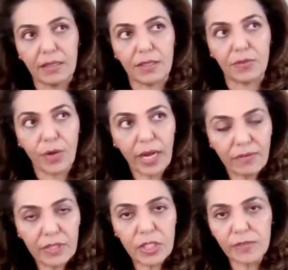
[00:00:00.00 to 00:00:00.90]
the
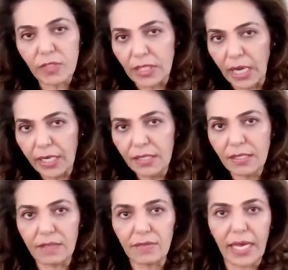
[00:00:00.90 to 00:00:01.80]
relevance of
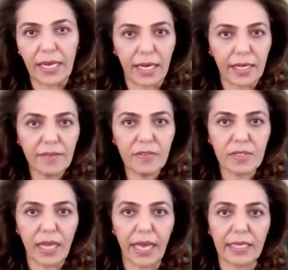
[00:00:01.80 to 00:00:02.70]
science in their
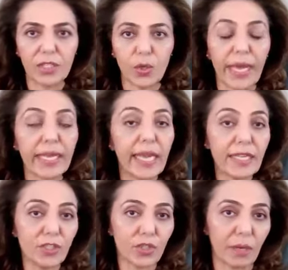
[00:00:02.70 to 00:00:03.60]
lives and to
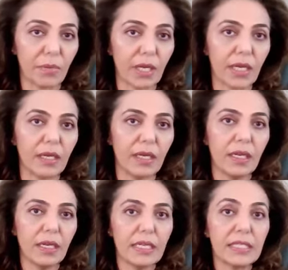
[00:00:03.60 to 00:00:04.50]
engage them in
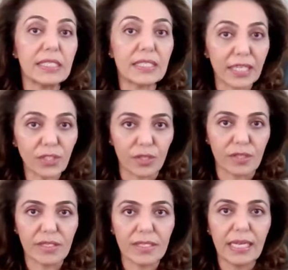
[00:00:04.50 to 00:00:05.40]

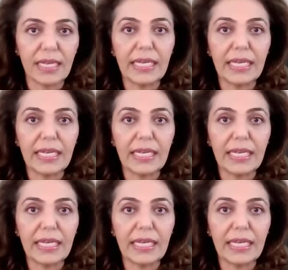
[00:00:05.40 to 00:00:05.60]
discussions,